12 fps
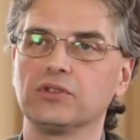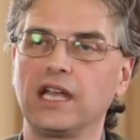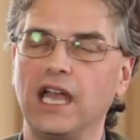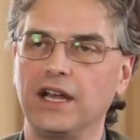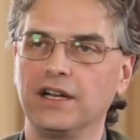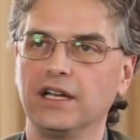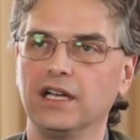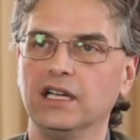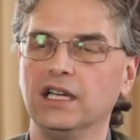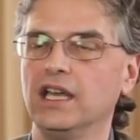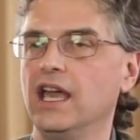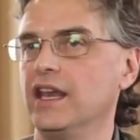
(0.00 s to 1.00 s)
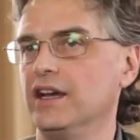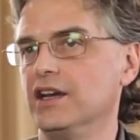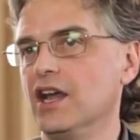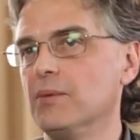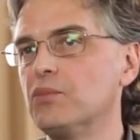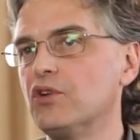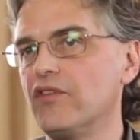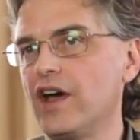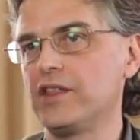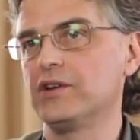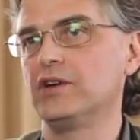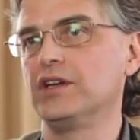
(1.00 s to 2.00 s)
Canada, and a number of
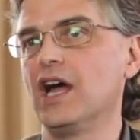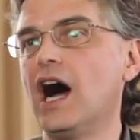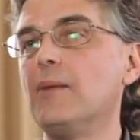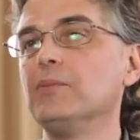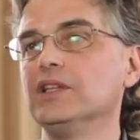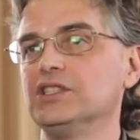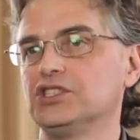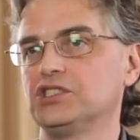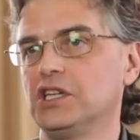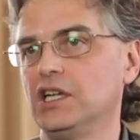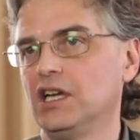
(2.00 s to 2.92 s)
other anomalous